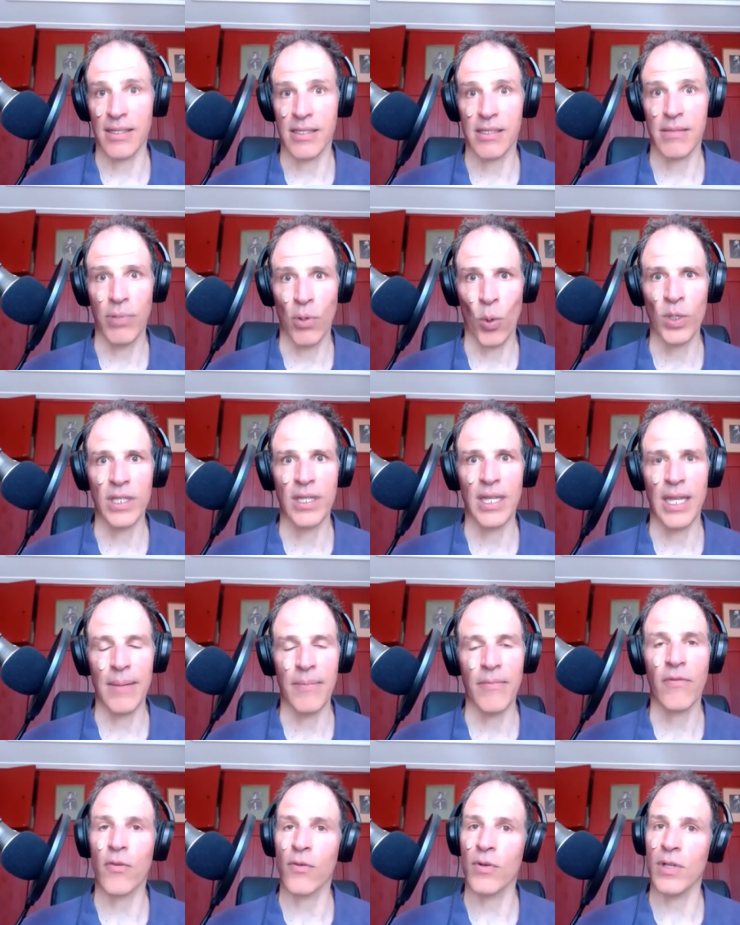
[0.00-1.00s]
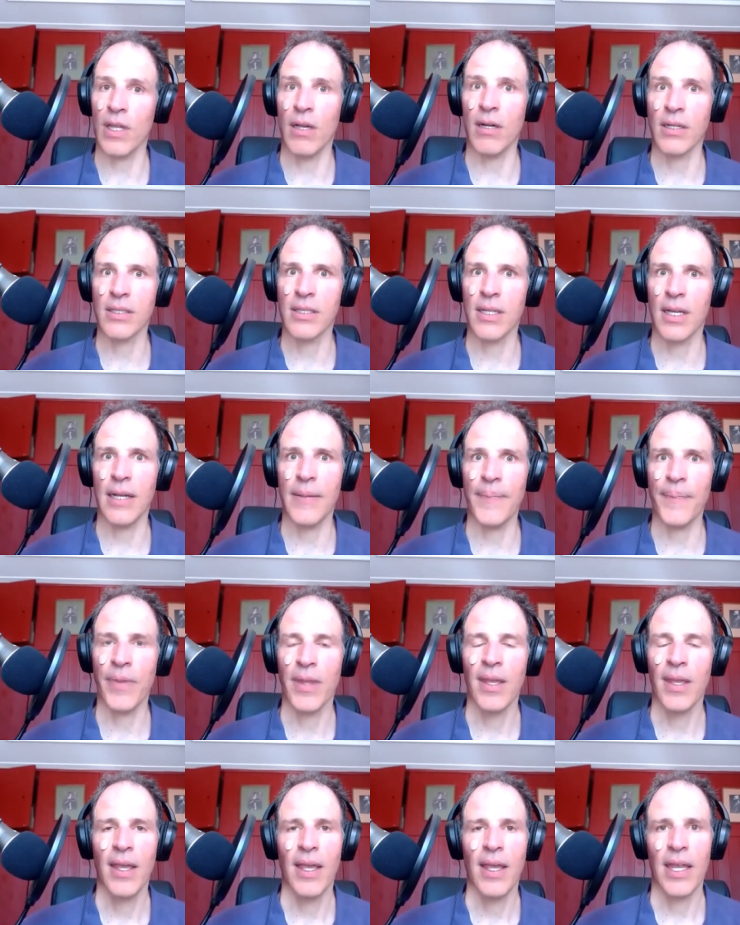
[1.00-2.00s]
supported them for a long time.
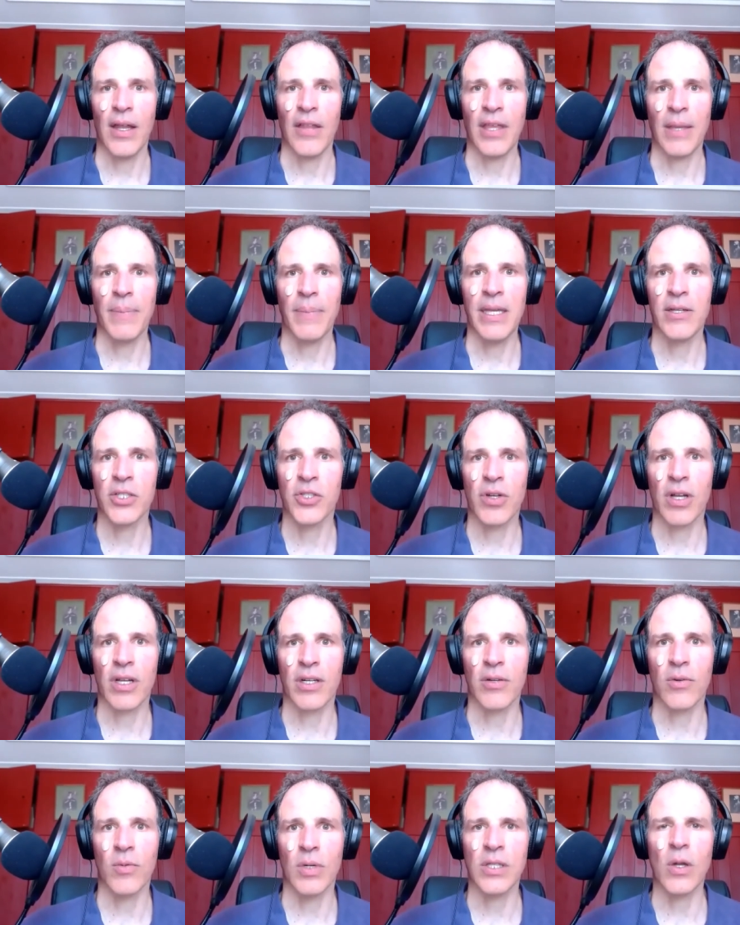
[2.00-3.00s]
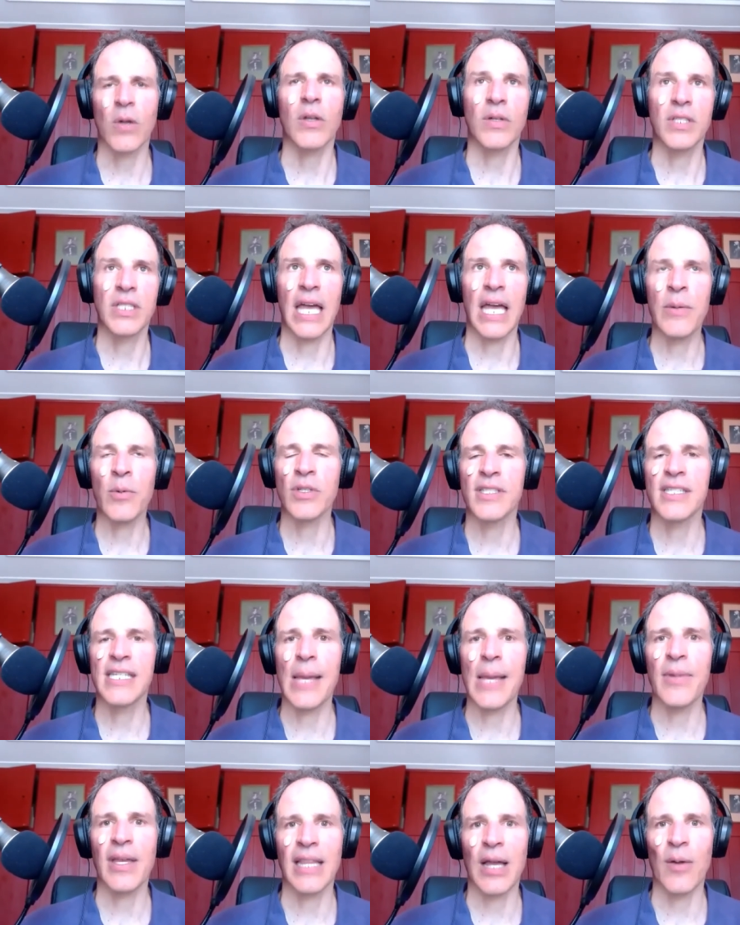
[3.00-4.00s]
And I think Peter Drucker once, oh no, it's Edwards
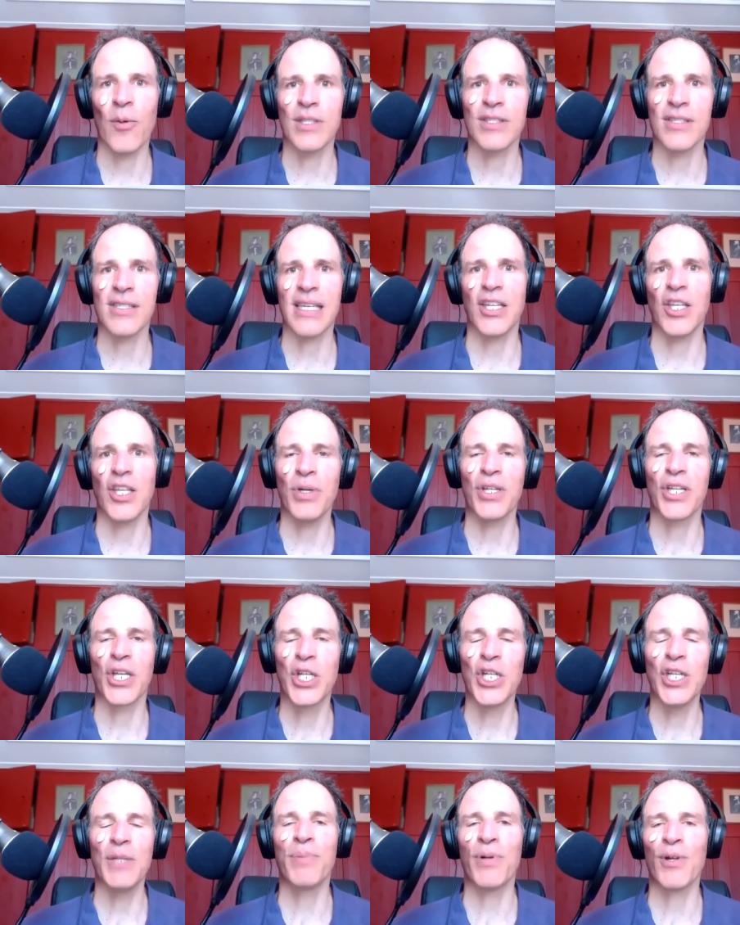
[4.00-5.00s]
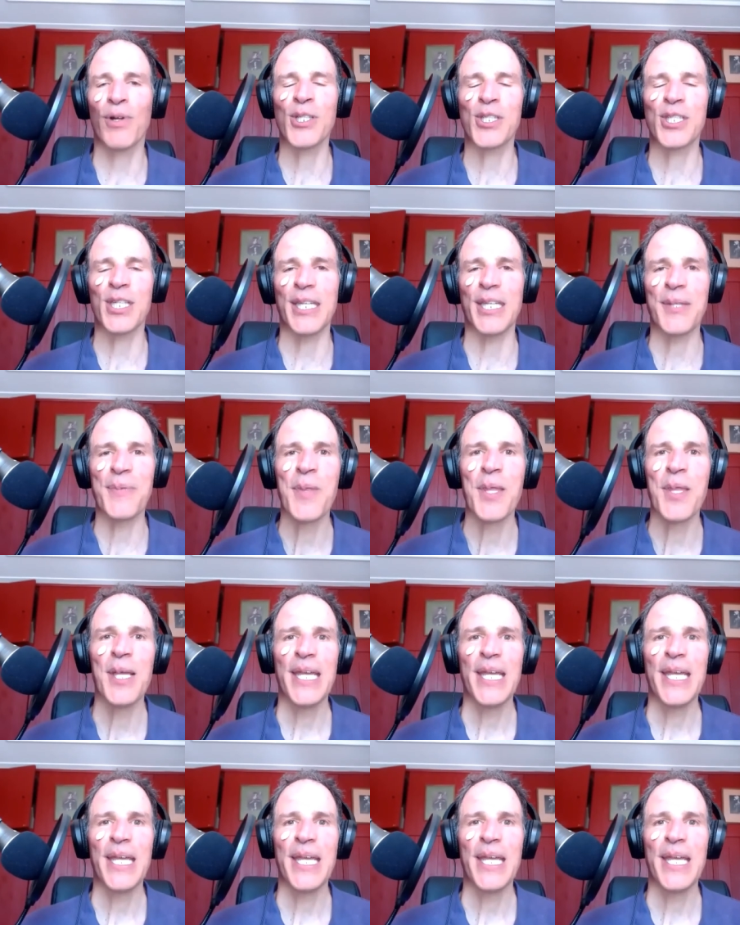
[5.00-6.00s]
Deming that once said, you put a good person
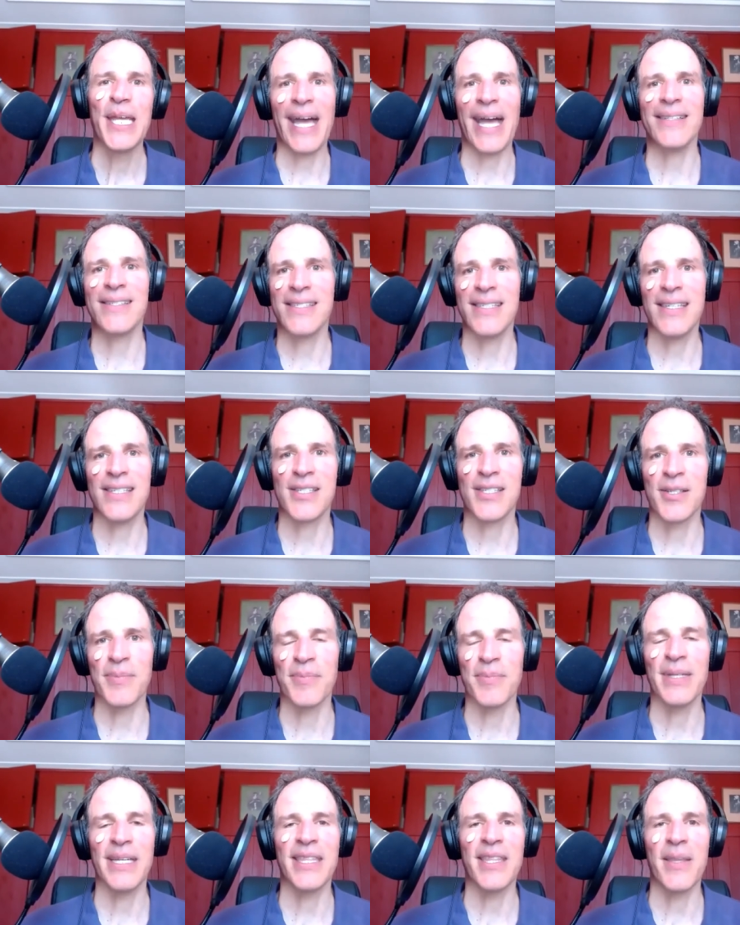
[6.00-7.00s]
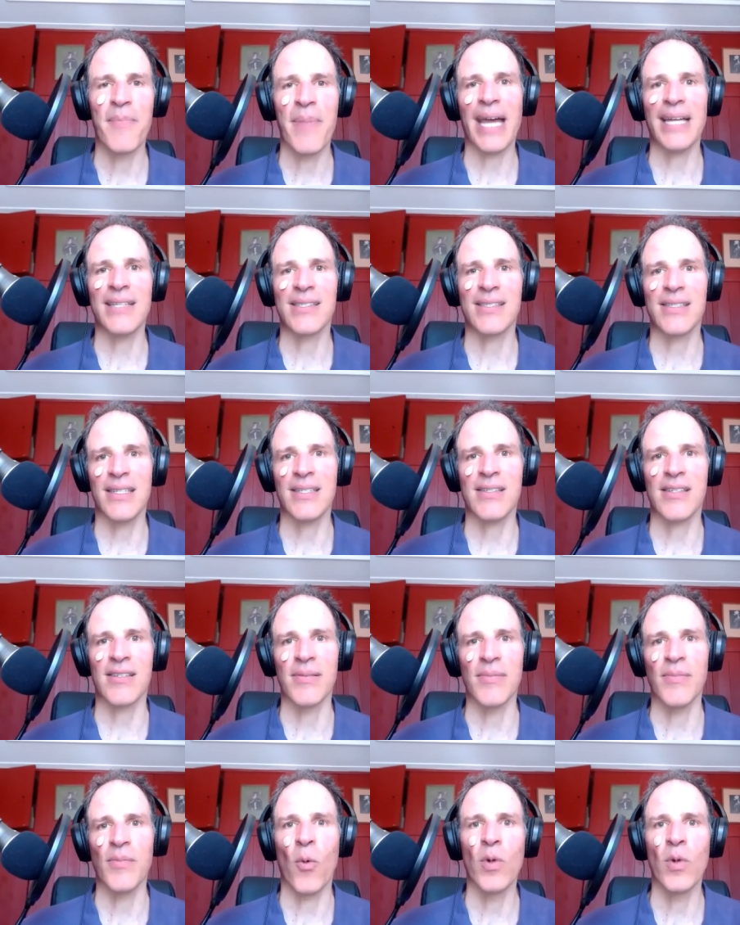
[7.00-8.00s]
in a bad system and the bad
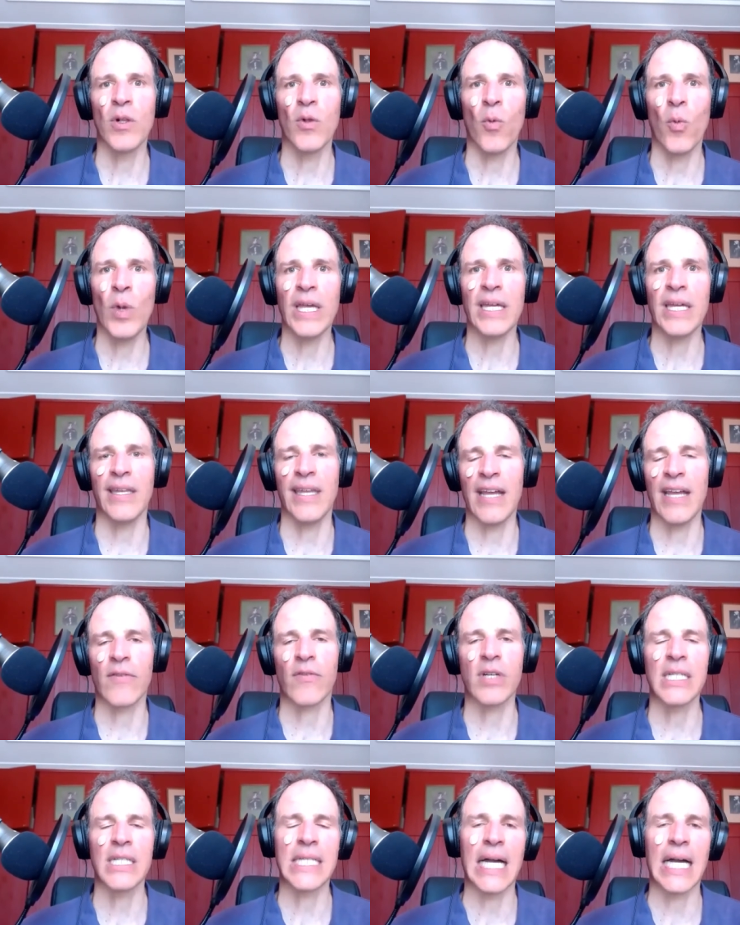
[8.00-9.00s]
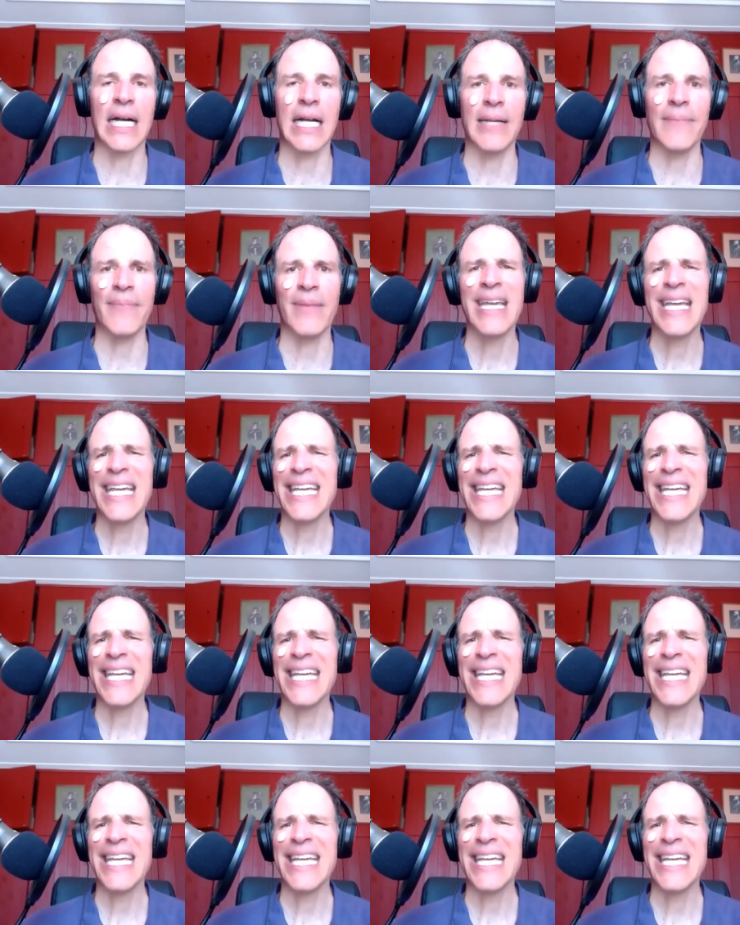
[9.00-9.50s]
system will win every time.